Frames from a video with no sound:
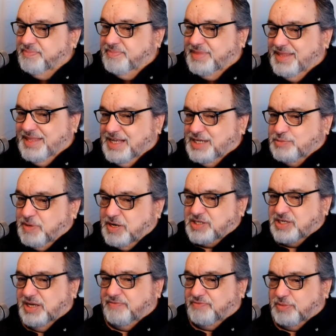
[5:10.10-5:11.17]

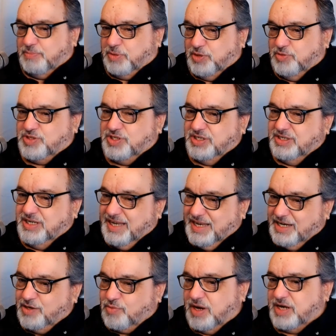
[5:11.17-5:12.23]
especially if the pollution in
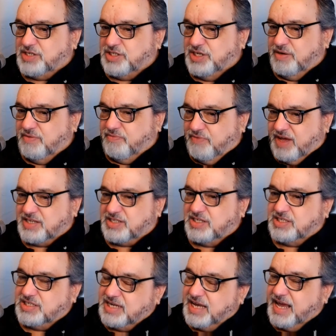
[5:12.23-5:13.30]
question affects a
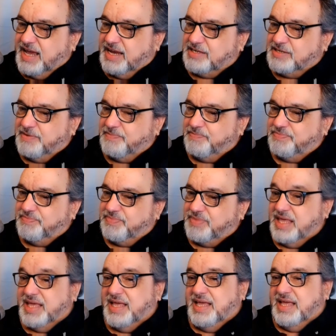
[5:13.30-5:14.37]
state
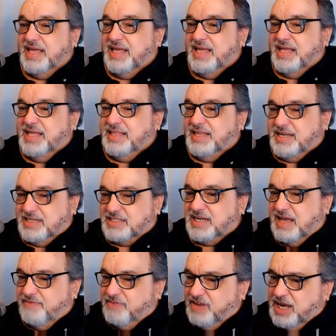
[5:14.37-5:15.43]
that doesn't
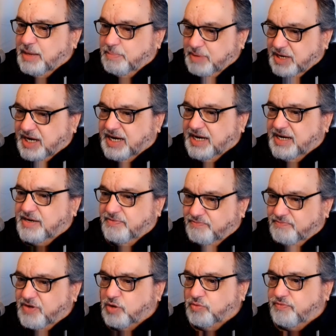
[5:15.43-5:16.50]
have any ability to
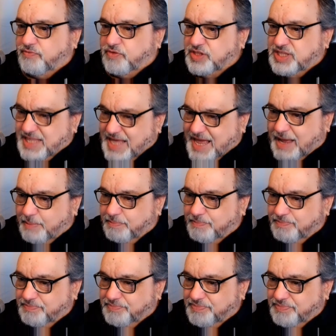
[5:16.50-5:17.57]
vote for them.
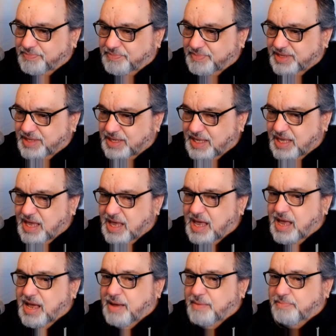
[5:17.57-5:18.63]

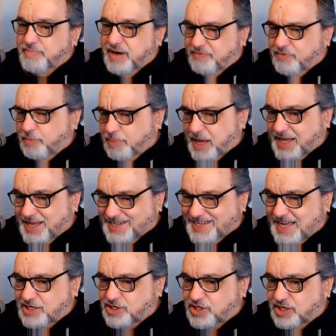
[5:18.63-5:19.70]
But if you're paying
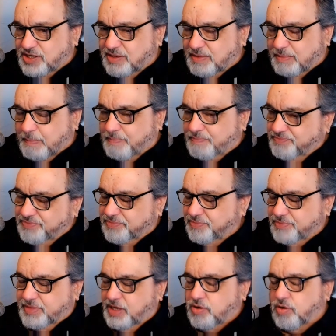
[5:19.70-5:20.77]
attention,
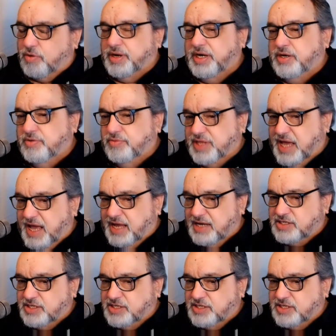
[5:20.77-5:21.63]
you already knew that.